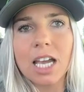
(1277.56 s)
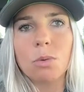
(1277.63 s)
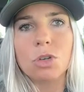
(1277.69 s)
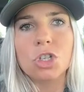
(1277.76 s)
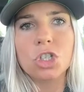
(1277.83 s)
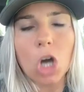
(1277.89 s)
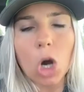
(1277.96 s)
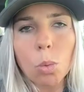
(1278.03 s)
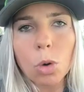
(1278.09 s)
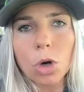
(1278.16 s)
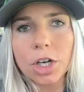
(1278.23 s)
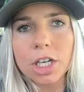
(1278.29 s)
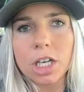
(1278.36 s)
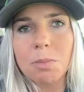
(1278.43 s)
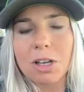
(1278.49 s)
was so
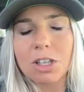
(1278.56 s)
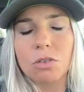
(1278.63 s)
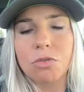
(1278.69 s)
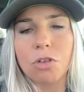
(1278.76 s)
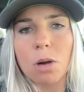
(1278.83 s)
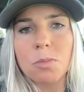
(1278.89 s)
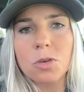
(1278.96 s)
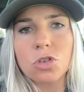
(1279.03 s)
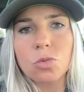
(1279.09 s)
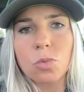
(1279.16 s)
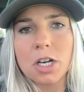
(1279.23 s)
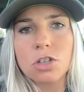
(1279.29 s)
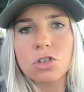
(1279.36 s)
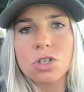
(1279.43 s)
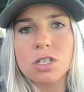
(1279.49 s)
worried about the farmers and
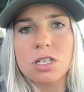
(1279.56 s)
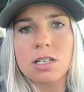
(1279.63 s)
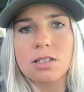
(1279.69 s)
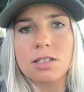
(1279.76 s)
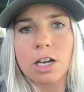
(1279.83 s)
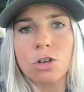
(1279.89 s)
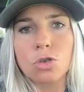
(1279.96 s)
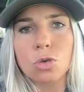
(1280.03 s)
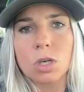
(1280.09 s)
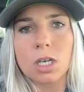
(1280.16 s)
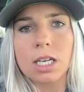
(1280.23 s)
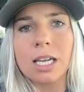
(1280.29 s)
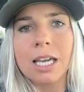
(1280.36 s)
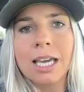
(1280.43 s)
ranchers in this country,